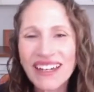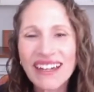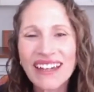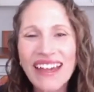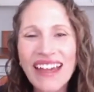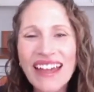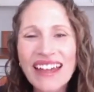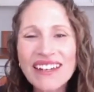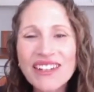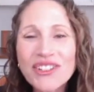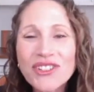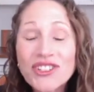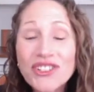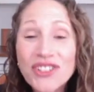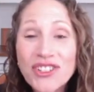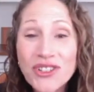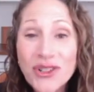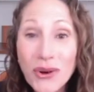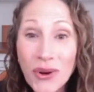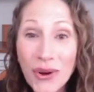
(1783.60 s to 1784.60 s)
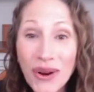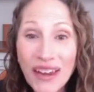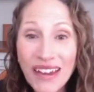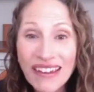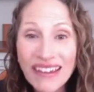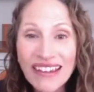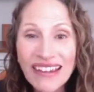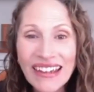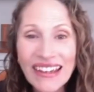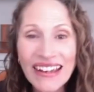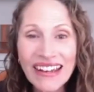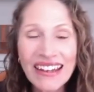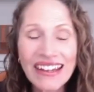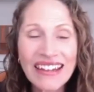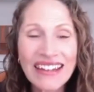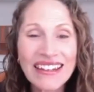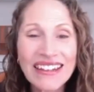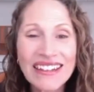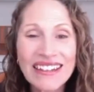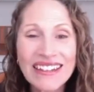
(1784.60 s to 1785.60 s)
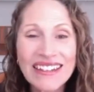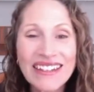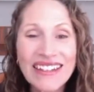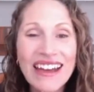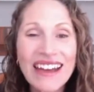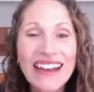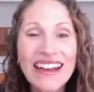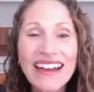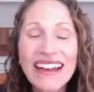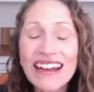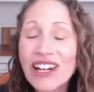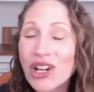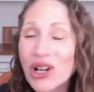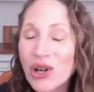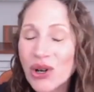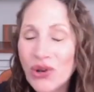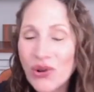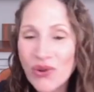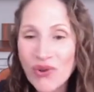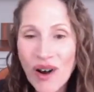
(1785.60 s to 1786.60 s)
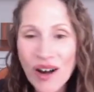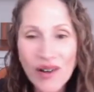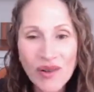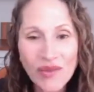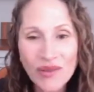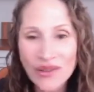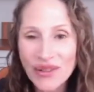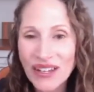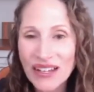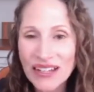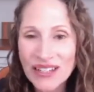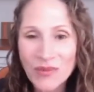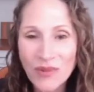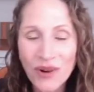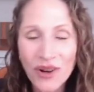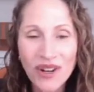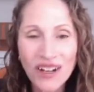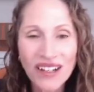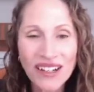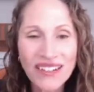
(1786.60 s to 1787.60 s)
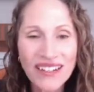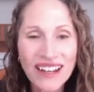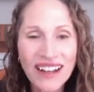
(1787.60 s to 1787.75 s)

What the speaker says: enjoy. It is incredible, these products.